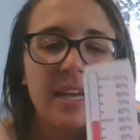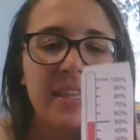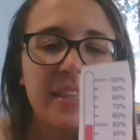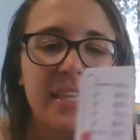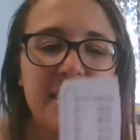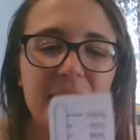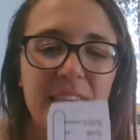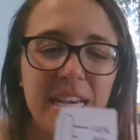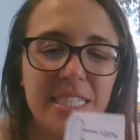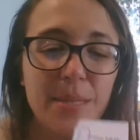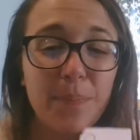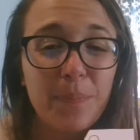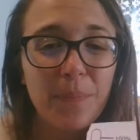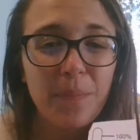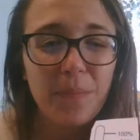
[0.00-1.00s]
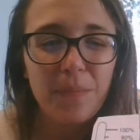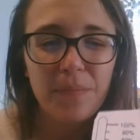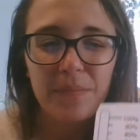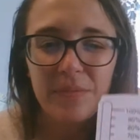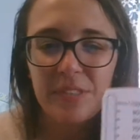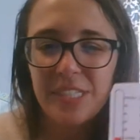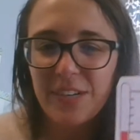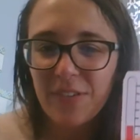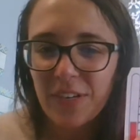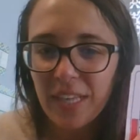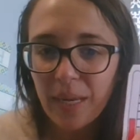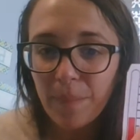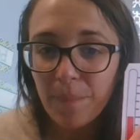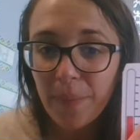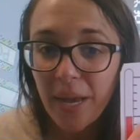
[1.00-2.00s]
This has a different
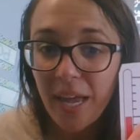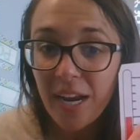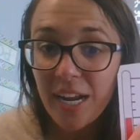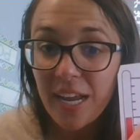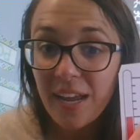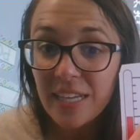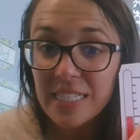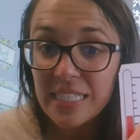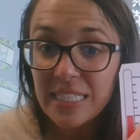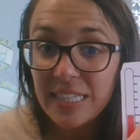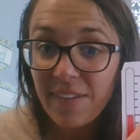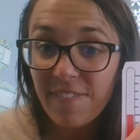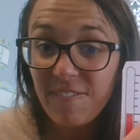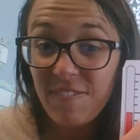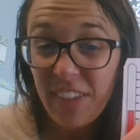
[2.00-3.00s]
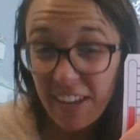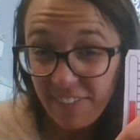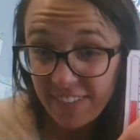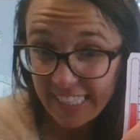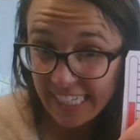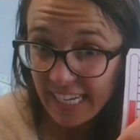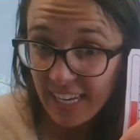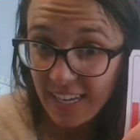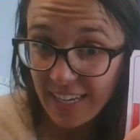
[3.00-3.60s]
name, but 50.